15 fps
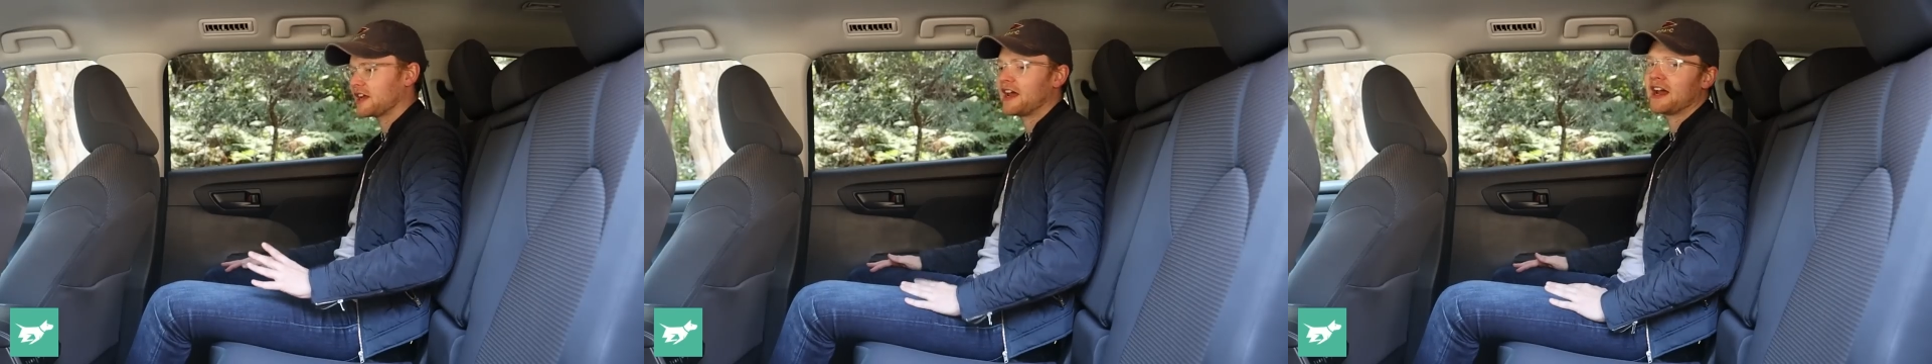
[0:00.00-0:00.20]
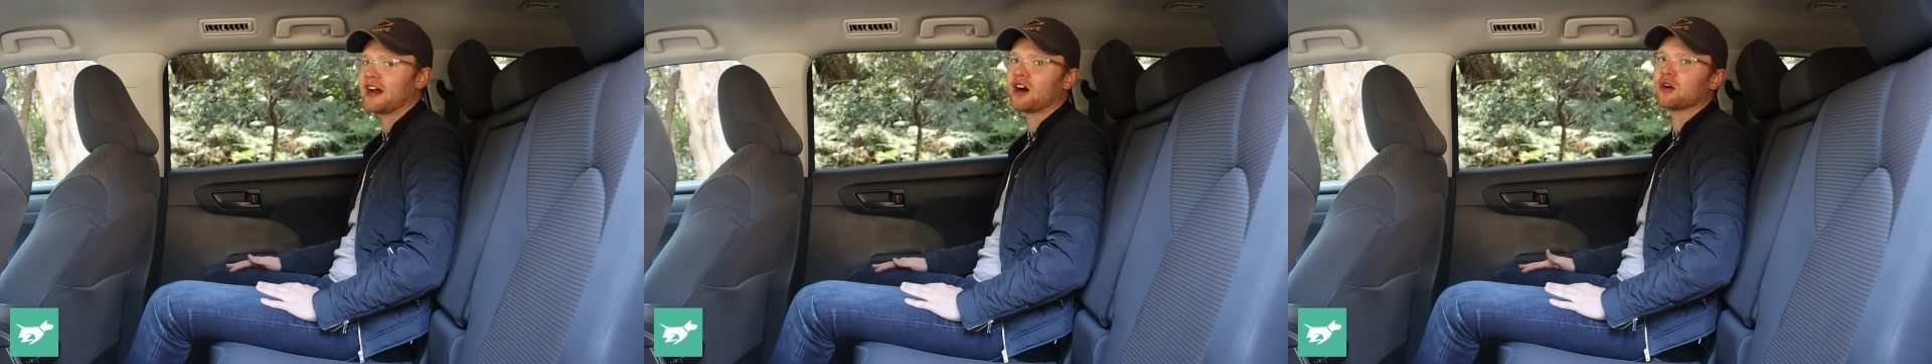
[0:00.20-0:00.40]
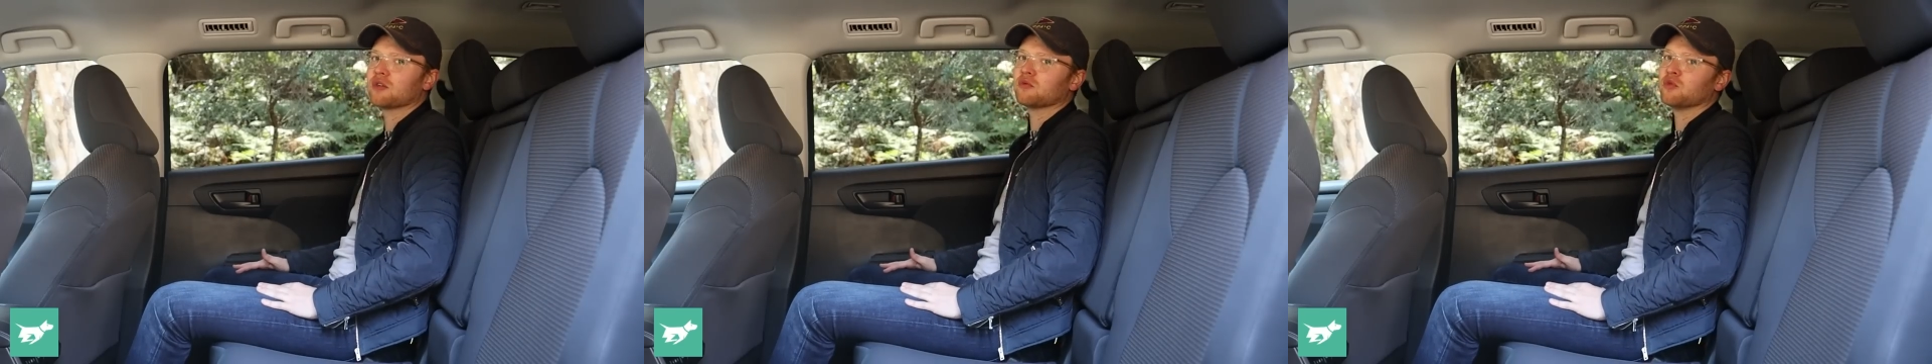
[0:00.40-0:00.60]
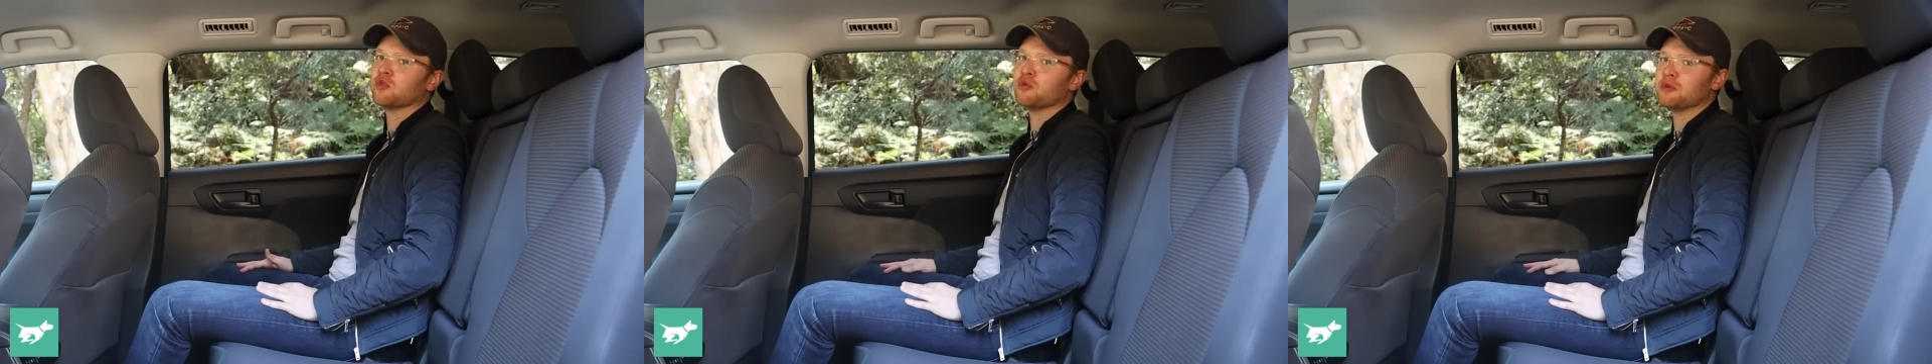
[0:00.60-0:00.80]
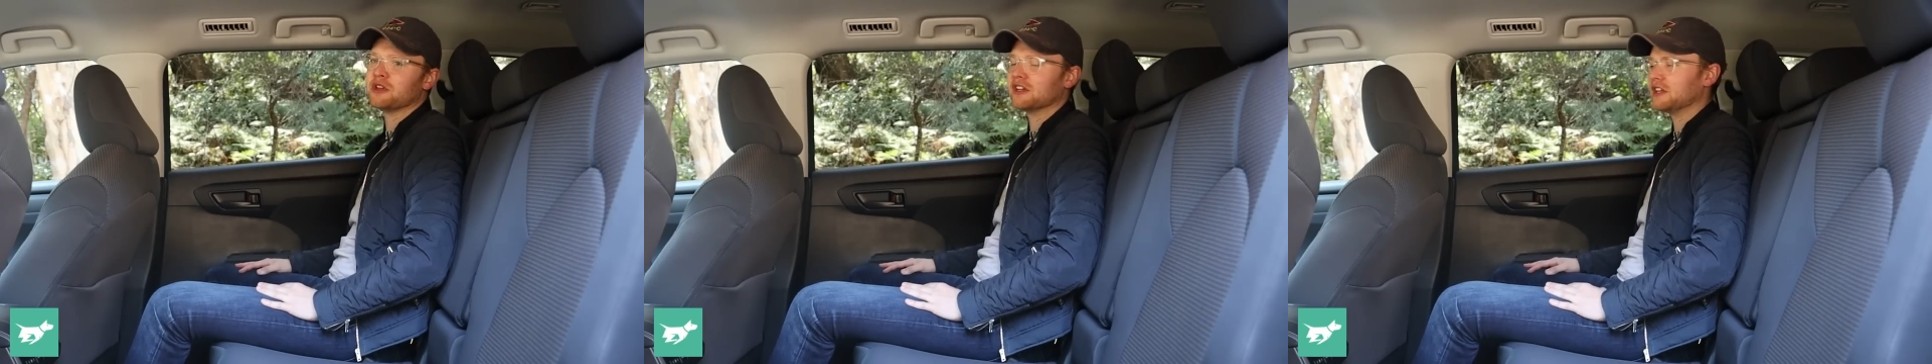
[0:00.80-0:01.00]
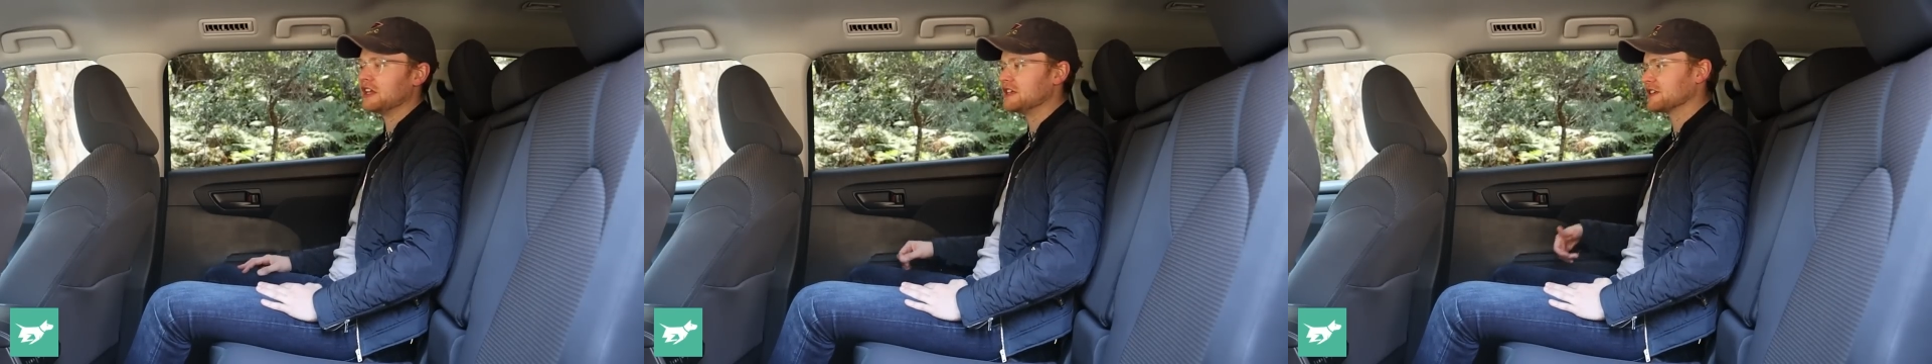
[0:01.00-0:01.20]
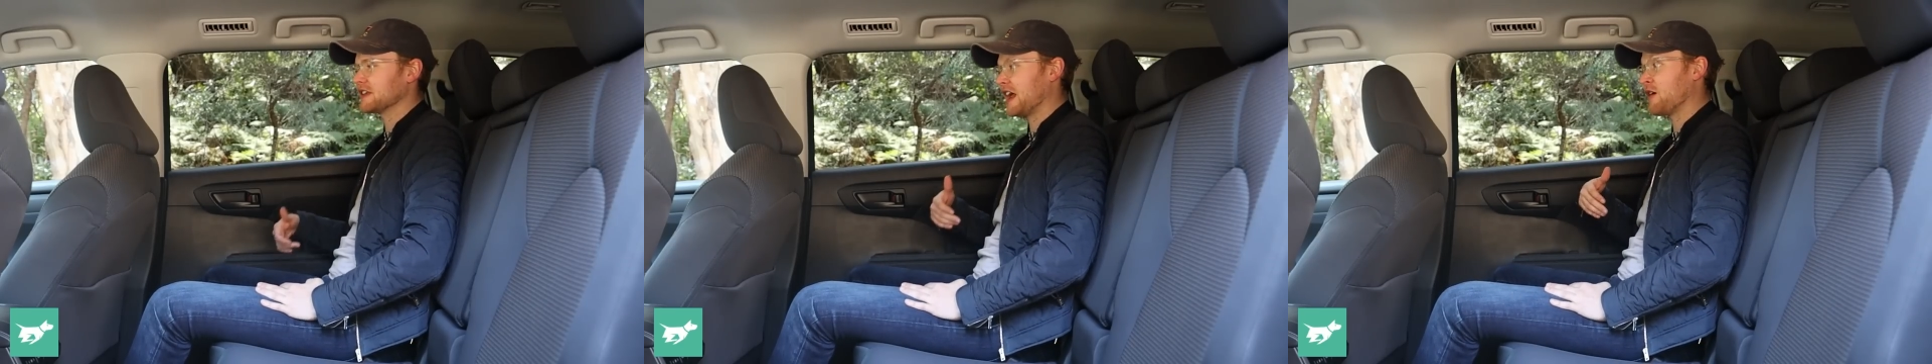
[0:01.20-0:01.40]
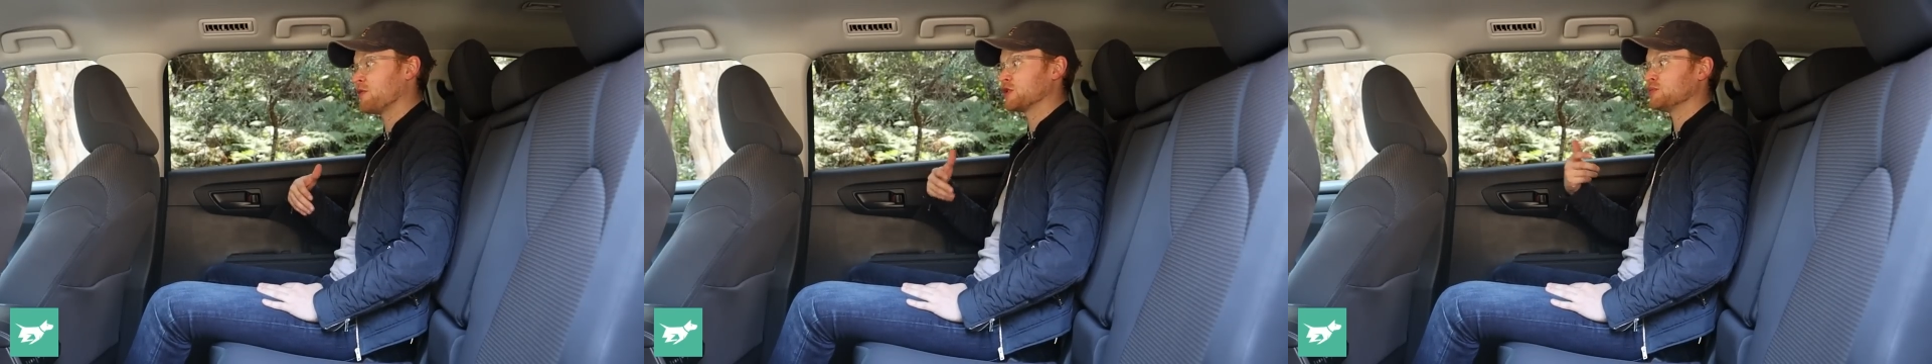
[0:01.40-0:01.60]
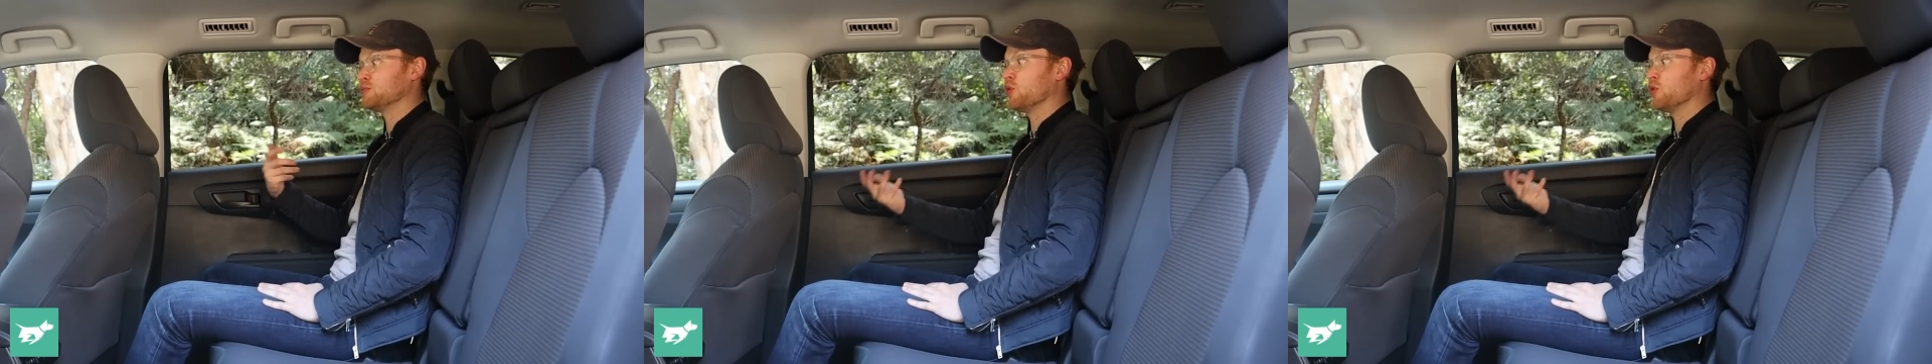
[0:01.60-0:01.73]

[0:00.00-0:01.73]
how roomy it is and how much